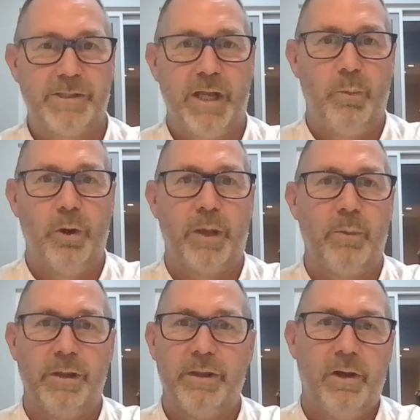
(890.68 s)
actually I'm
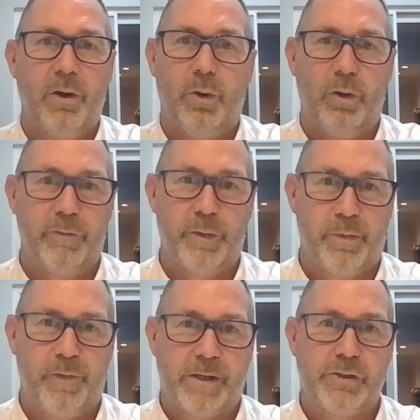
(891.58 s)
working with all of
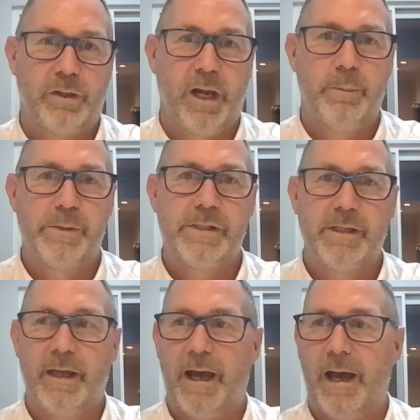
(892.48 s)
the professional
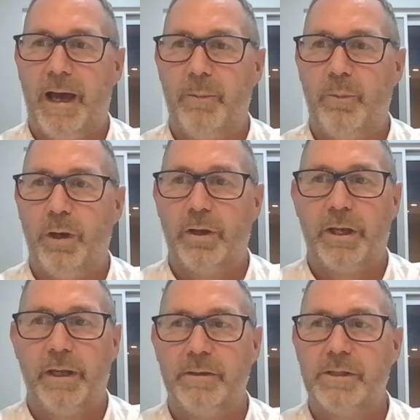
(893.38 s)
clubs. Um,
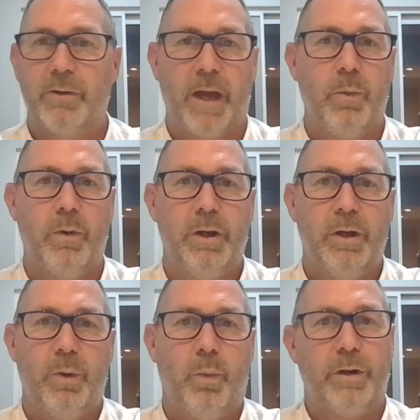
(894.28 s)
we're looking at, okay,
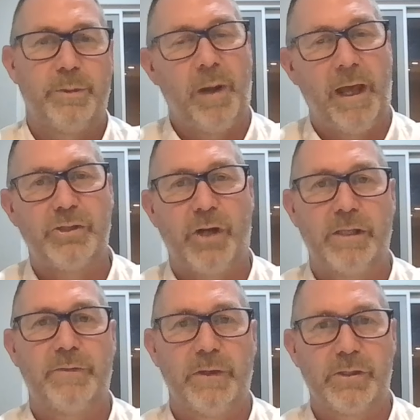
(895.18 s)
what do player
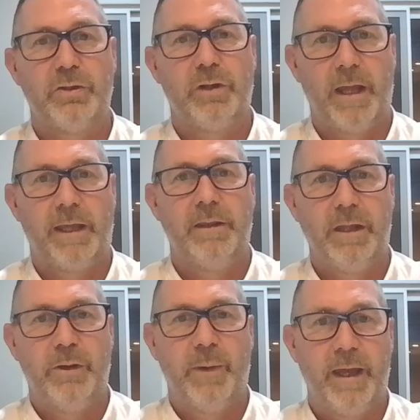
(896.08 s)
transfers look like
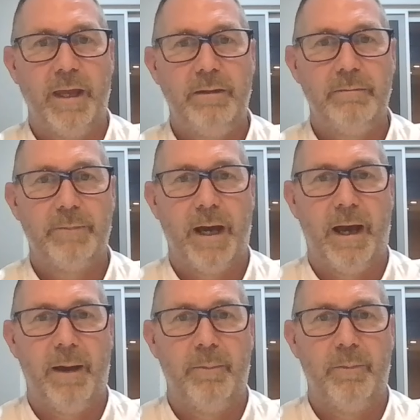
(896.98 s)
in the U A E?
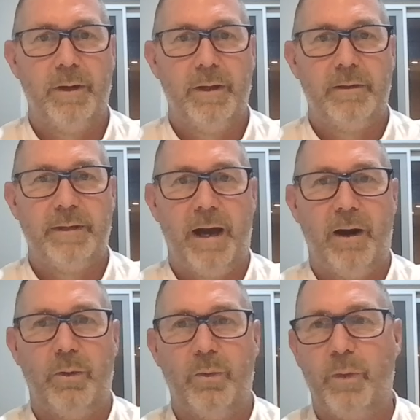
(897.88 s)
Um,
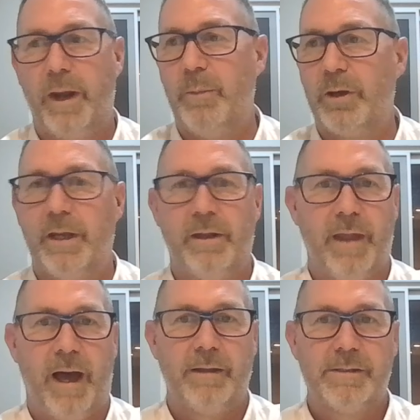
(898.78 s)
now, when I'm
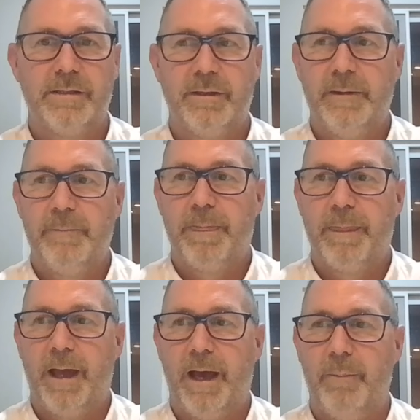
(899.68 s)
looking at that,
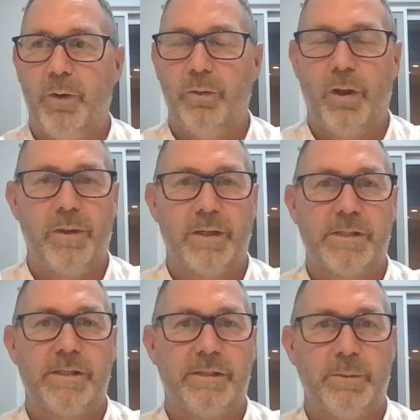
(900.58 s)
Um, although
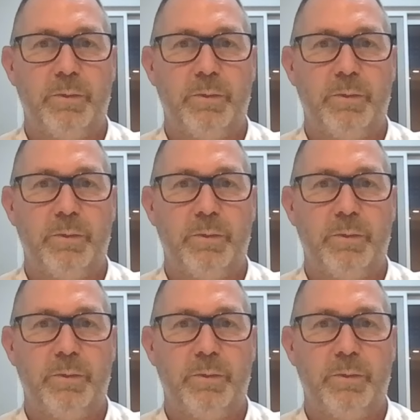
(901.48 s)
there's